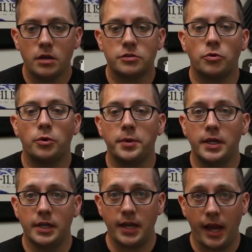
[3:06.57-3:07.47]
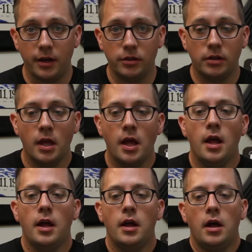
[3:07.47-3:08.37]
So when we inhale,
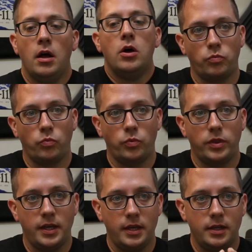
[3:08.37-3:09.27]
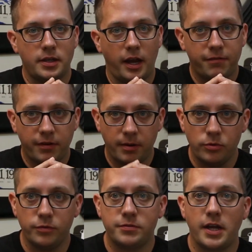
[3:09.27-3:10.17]
the diaphragm
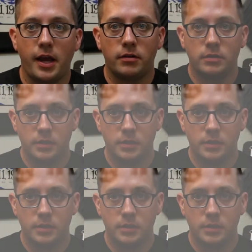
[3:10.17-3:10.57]
moves down.